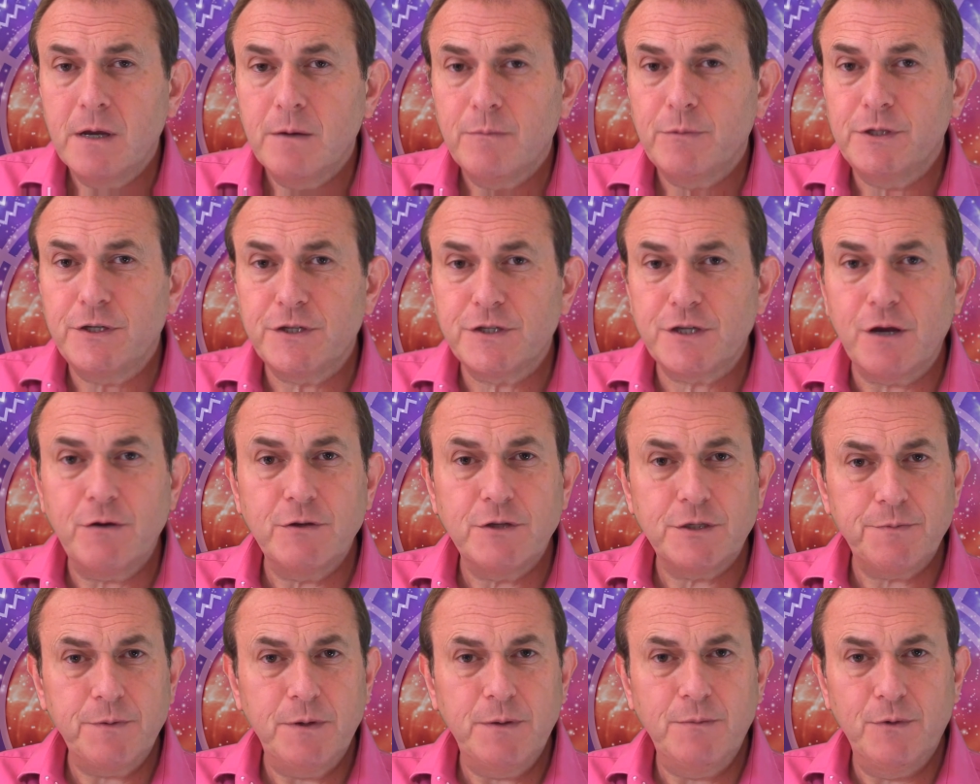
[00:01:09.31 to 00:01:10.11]
But it's
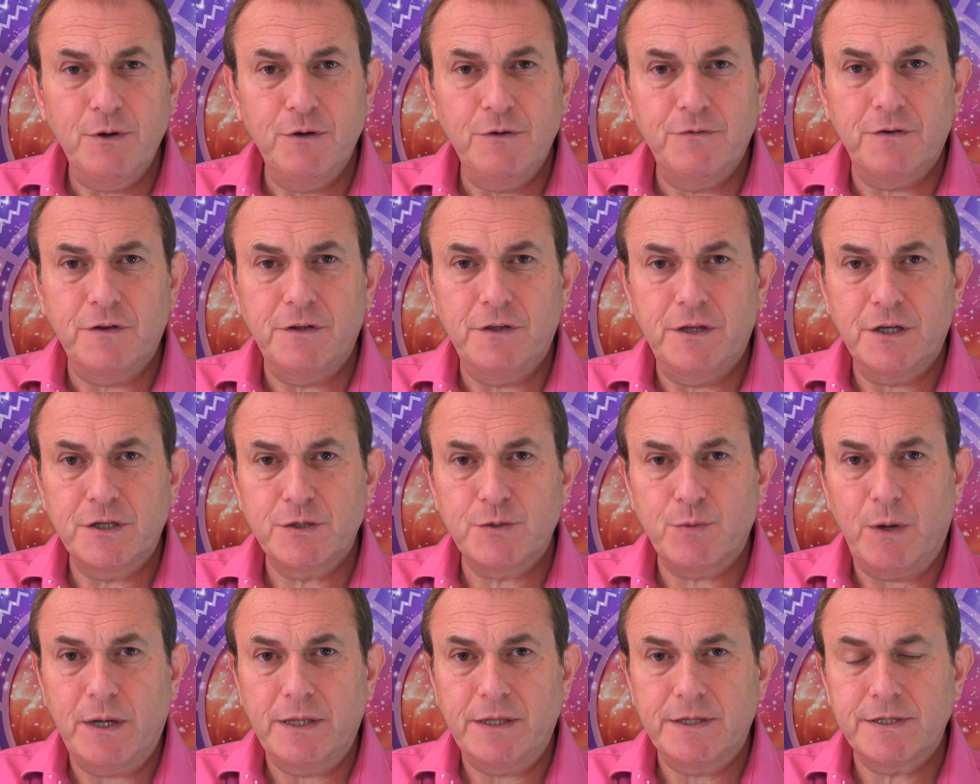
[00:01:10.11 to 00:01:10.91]
going to be moving
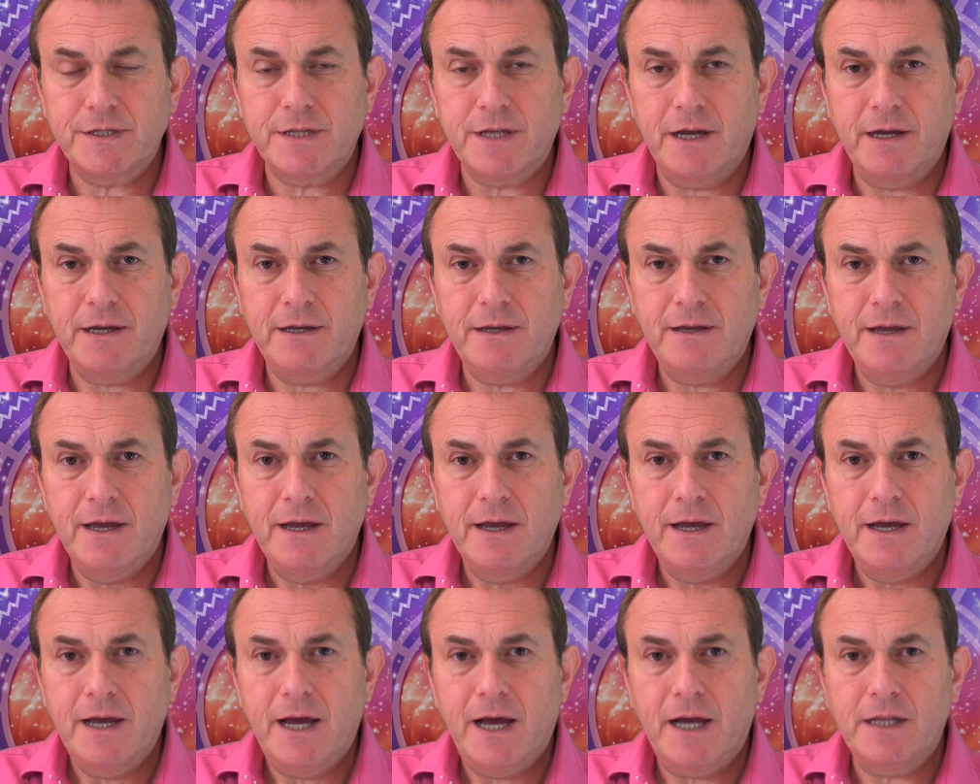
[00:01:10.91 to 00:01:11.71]
this Wednesday,
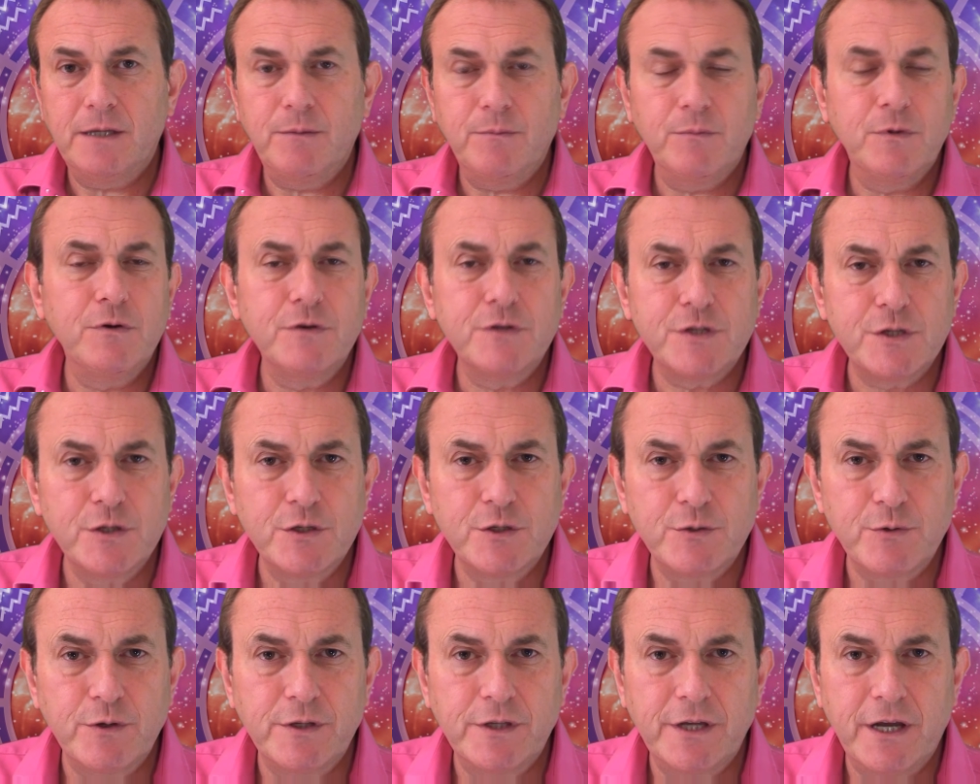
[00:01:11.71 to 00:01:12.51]
and it moves
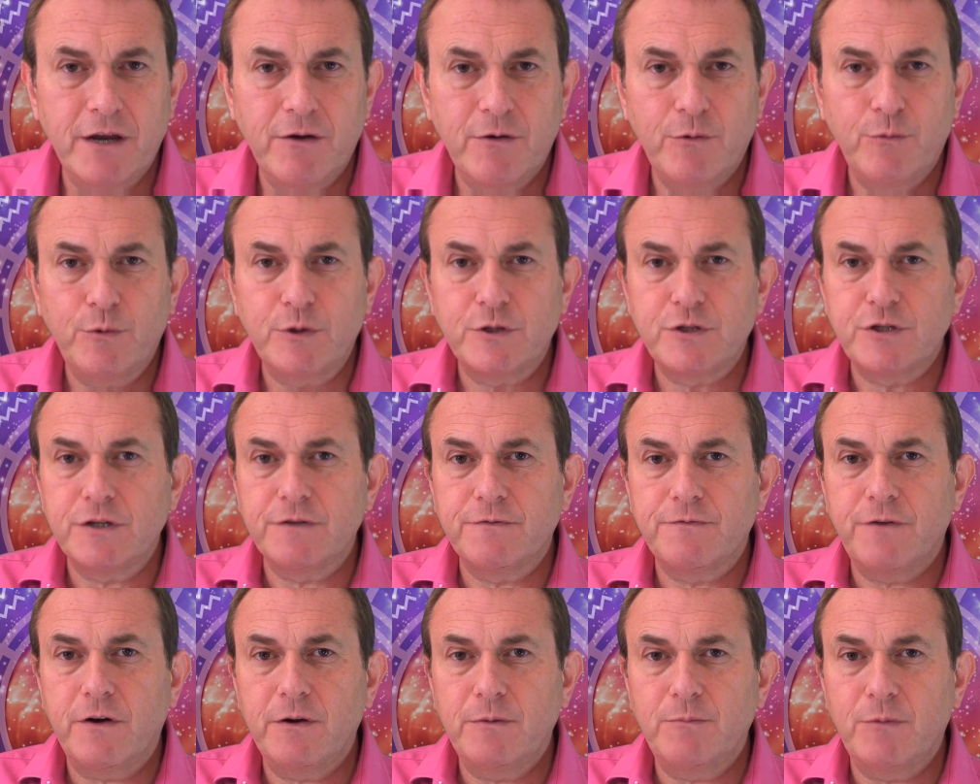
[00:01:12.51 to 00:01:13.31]
into an area which
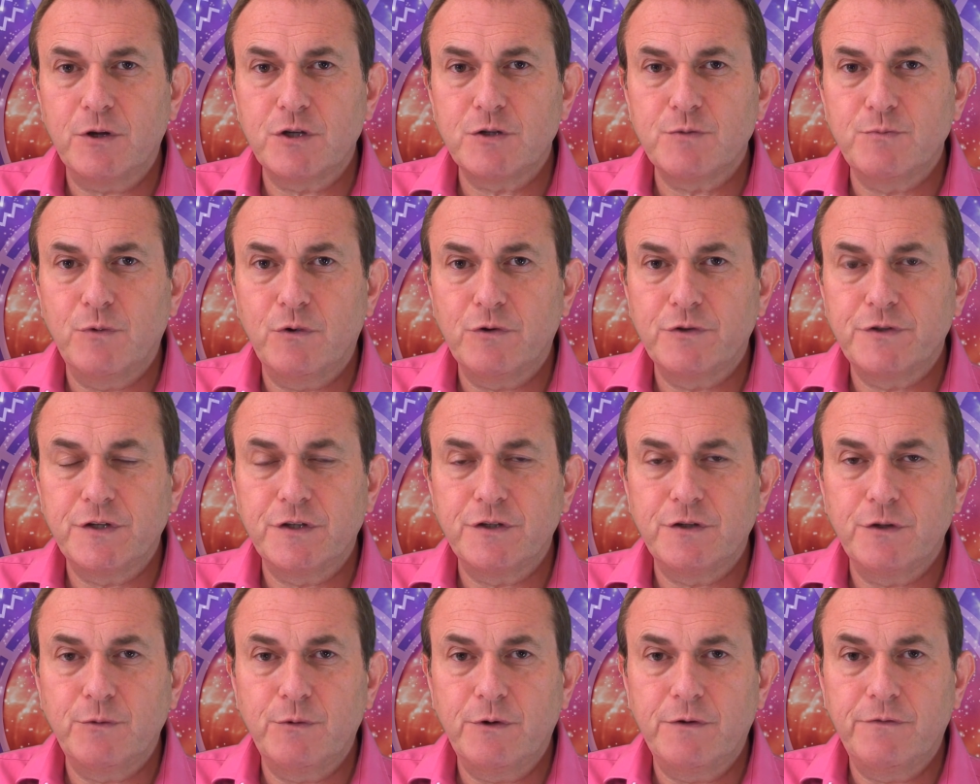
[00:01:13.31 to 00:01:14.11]
is very much more to
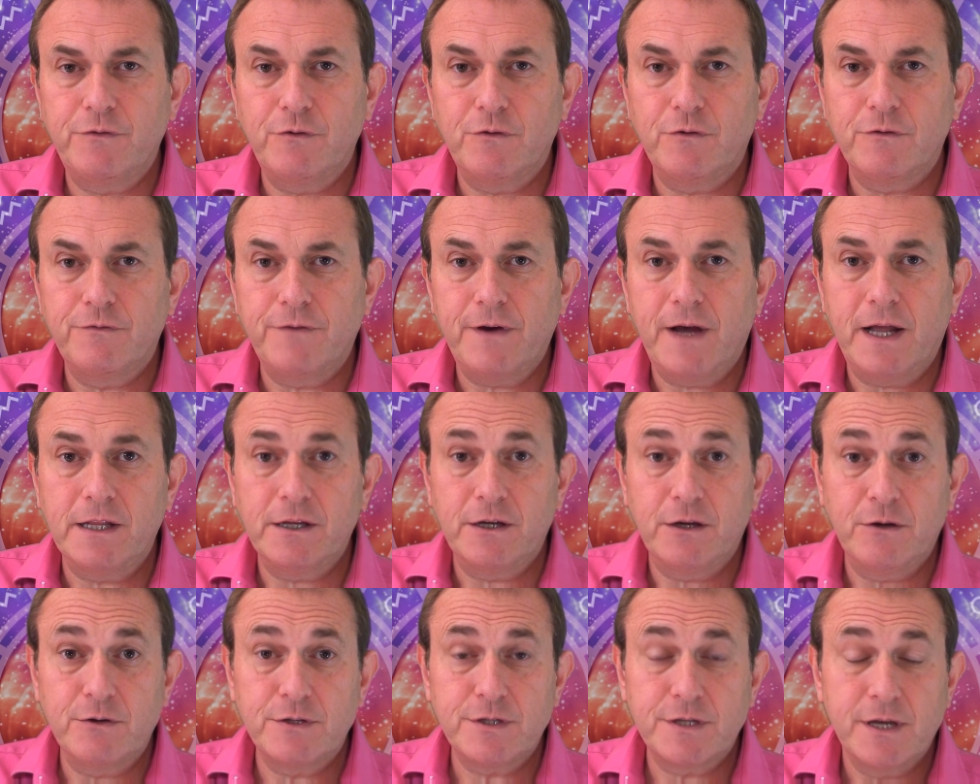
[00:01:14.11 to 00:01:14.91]
do with your
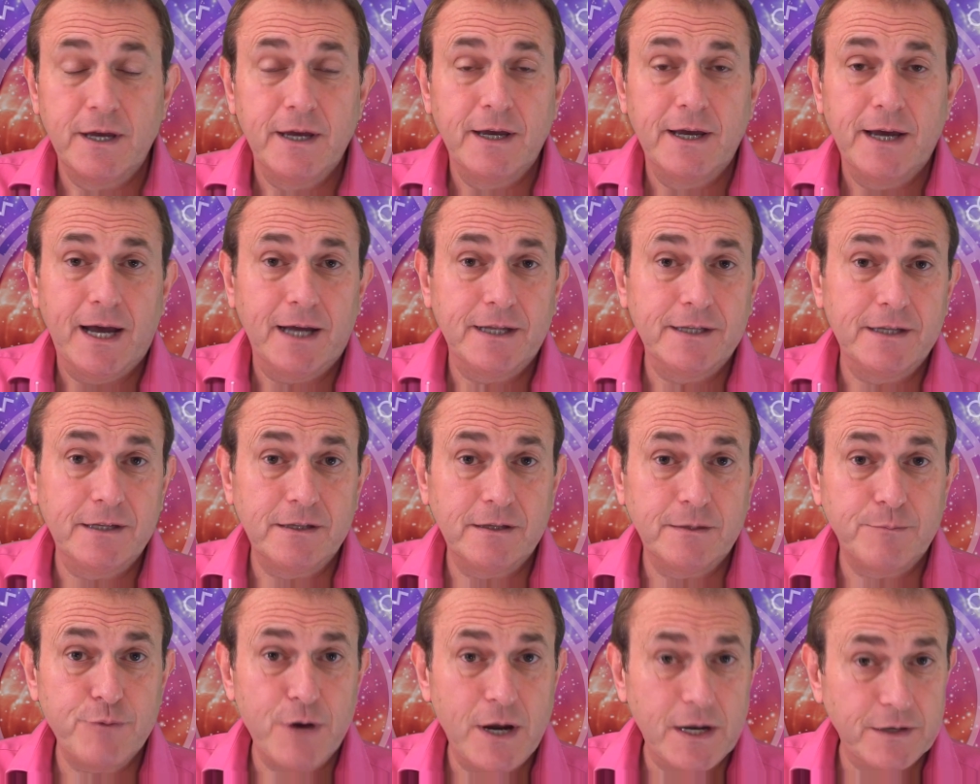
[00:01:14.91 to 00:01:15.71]
values and
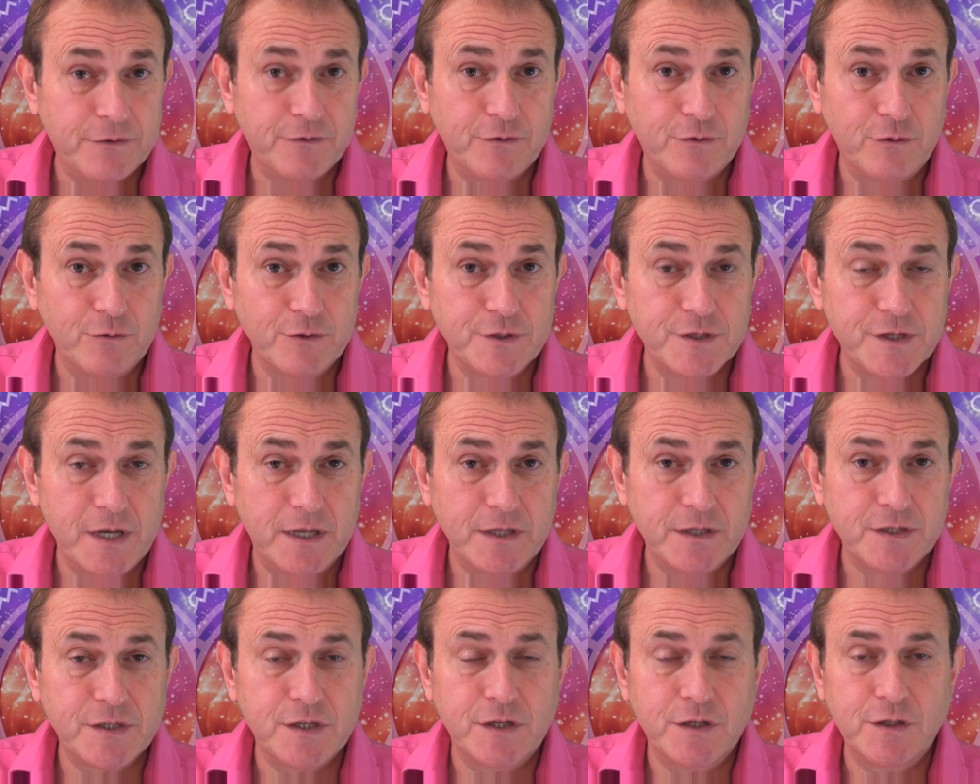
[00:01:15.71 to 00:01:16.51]
in a practical
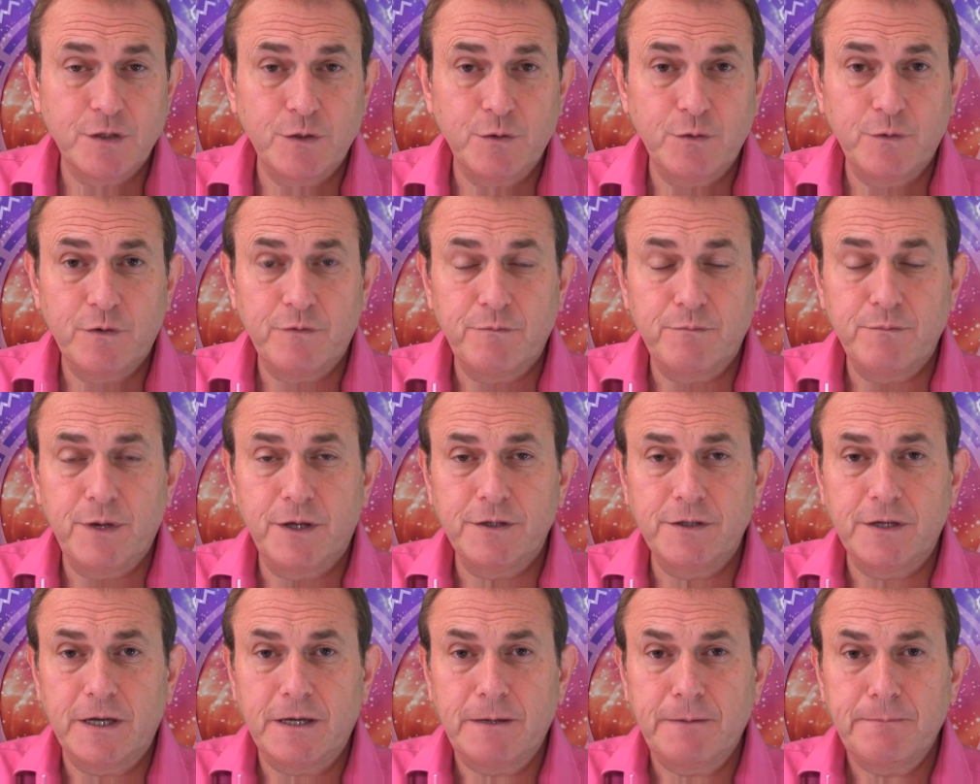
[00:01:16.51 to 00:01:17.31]
sense to do with
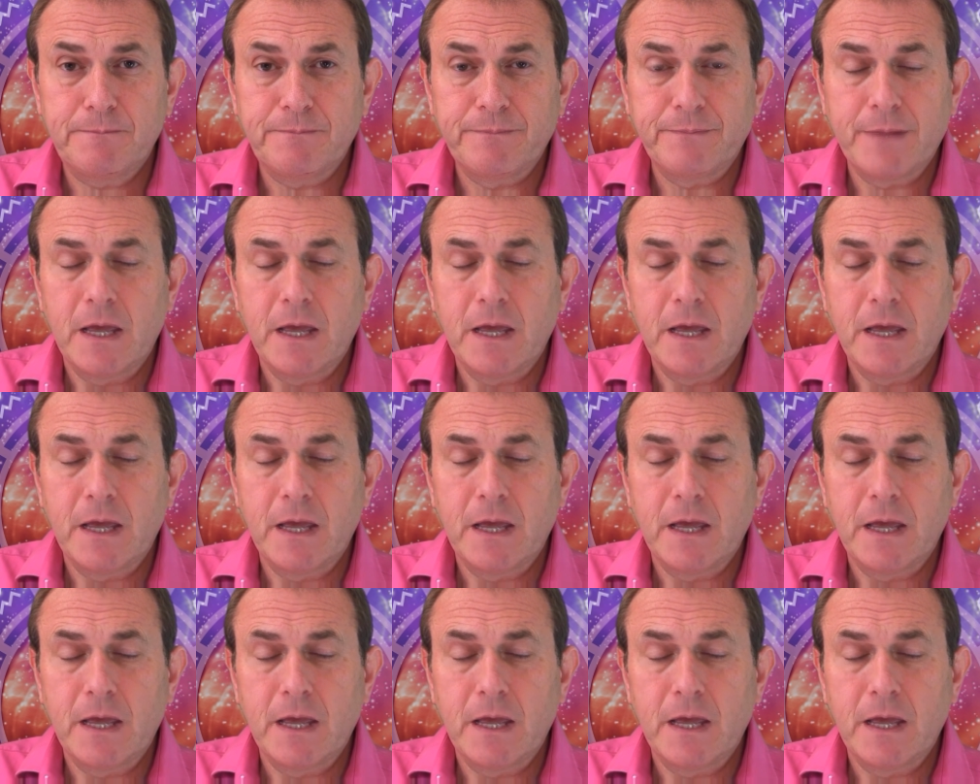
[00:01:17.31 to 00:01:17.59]
money.